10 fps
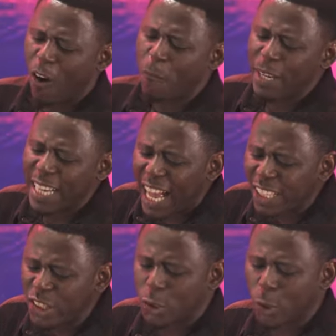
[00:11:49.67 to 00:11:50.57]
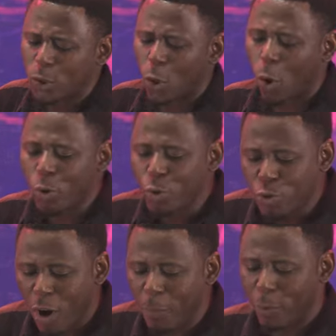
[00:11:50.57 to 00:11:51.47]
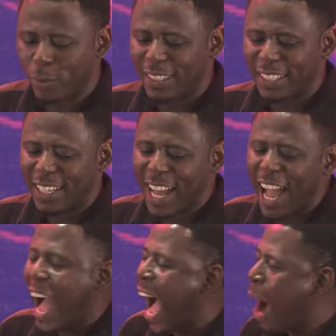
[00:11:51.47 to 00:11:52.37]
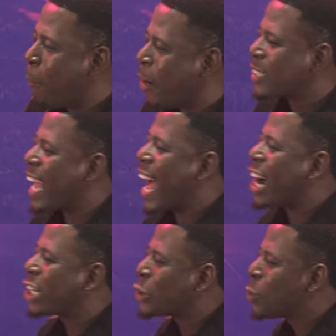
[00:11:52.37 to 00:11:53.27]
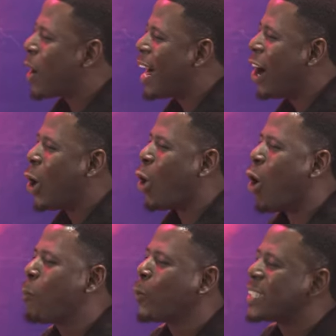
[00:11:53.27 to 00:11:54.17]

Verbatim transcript: of being anxious or troubled about actual or